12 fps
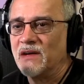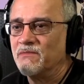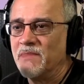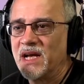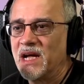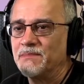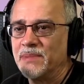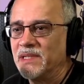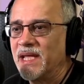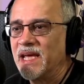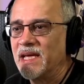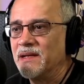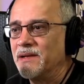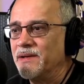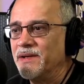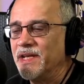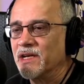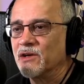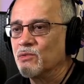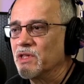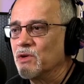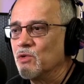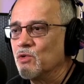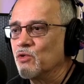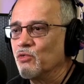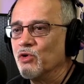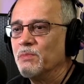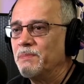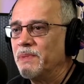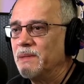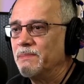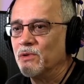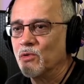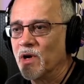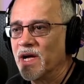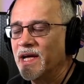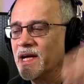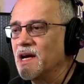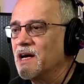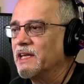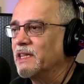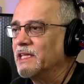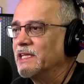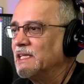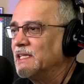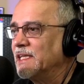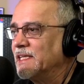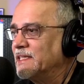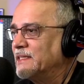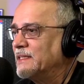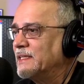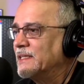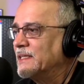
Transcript: met up and had dinner with a whole group of people, Ryan Conley and